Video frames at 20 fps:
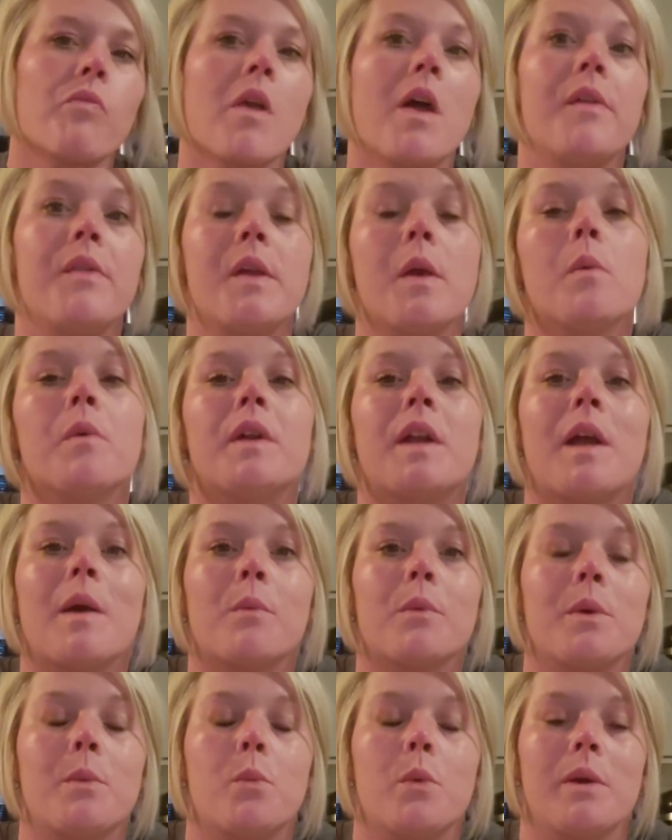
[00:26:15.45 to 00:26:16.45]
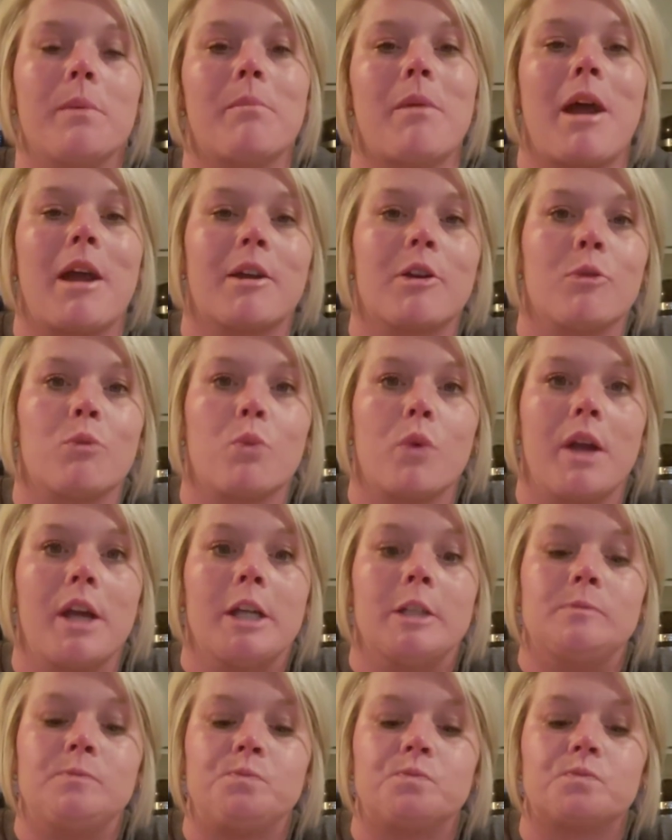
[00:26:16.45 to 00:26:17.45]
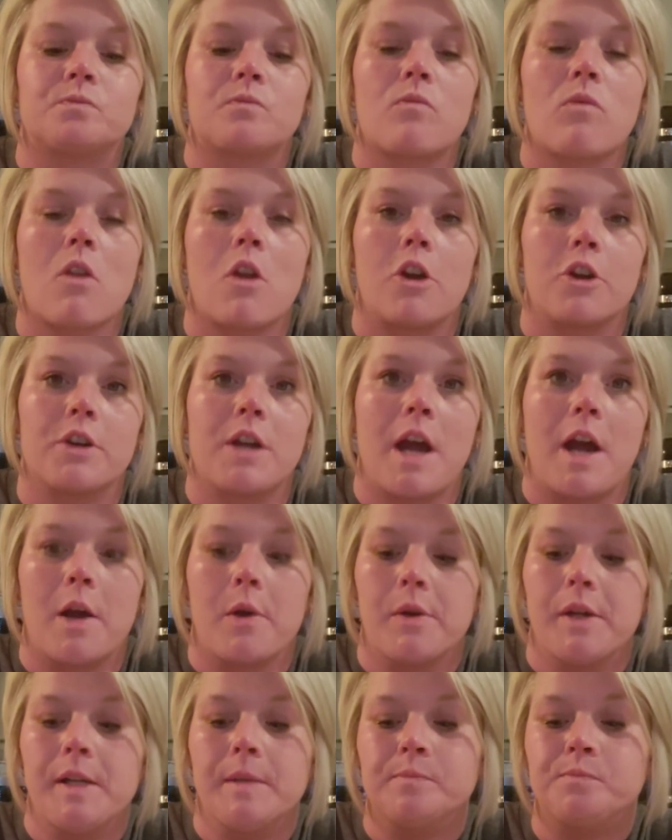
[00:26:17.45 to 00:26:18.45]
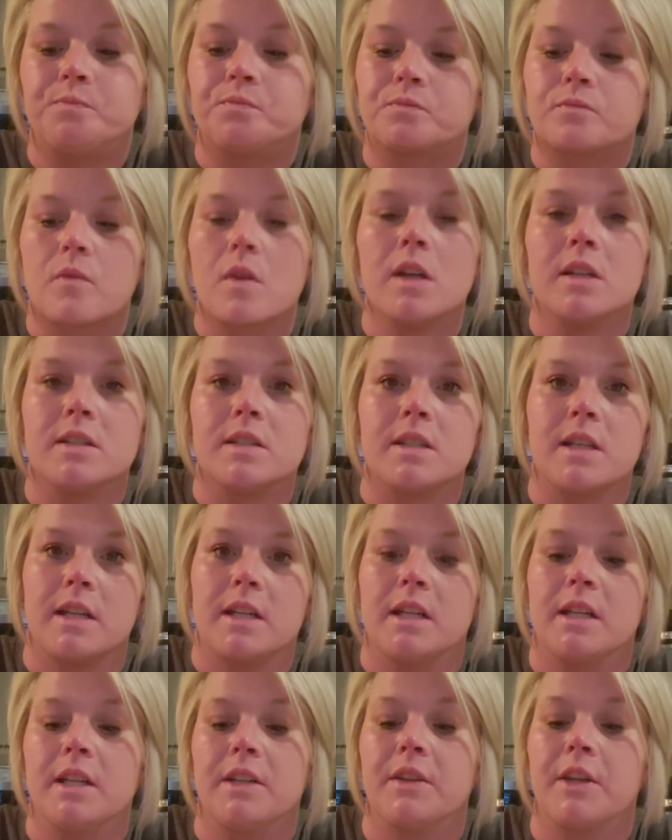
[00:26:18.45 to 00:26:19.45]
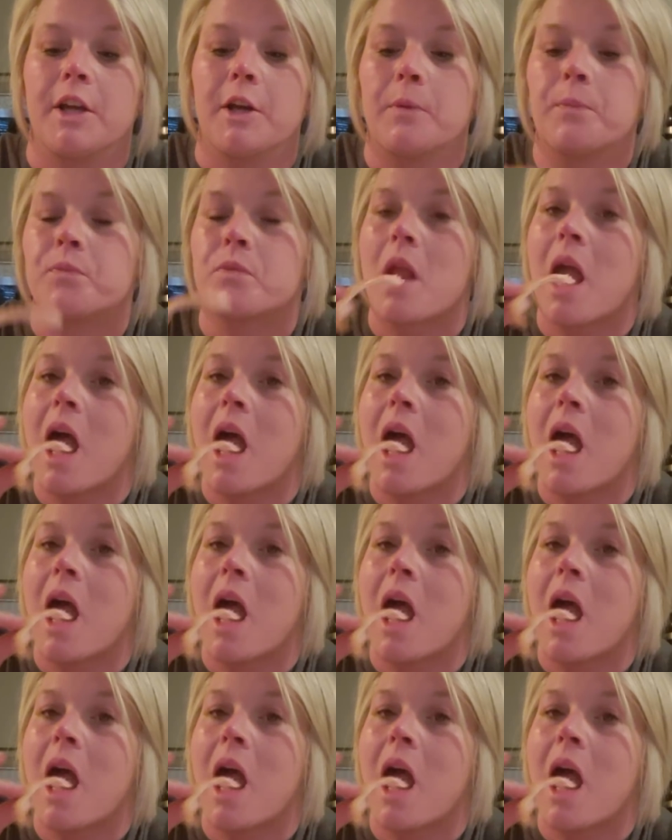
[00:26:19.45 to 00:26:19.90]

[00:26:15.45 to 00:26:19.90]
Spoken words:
And then when I went back and read her diary, it said it in there.